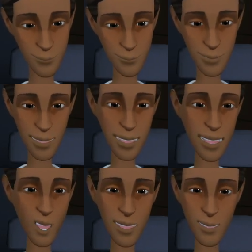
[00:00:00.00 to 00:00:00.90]

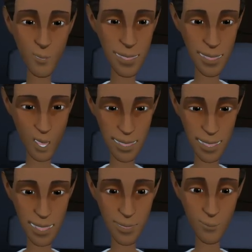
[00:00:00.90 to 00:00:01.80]
Create your own
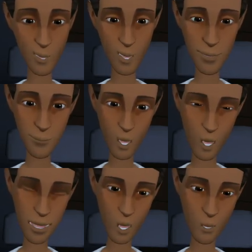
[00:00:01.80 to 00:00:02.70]
security roles to
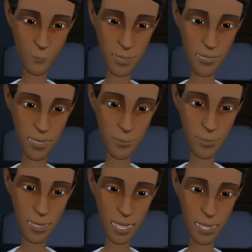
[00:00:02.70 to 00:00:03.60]
support your
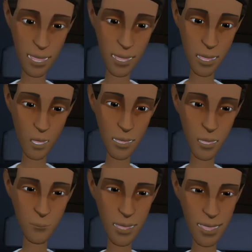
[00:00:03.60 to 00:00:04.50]
specific business
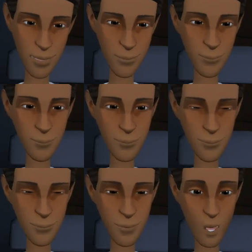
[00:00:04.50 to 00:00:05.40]
requirements.
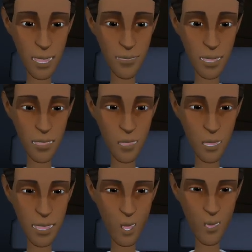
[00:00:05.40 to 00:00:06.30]
Now we have
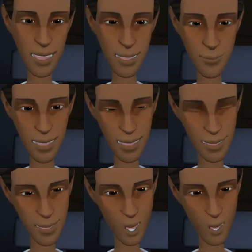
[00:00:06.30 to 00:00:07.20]
covered the two
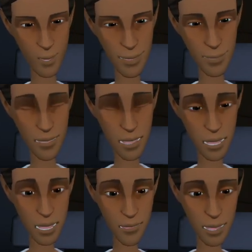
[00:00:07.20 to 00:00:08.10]
fundamental concepts of
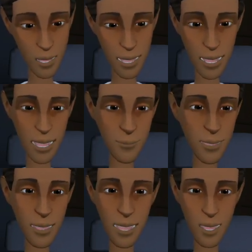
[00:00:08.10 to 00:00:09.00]
the Configuration
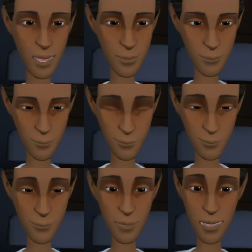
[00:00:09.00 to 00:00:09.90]
Manager.
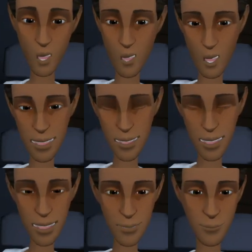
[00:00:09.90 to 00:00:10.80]
Thank you for
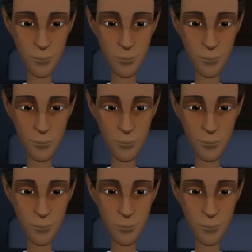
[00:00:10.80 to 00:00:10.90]
listening.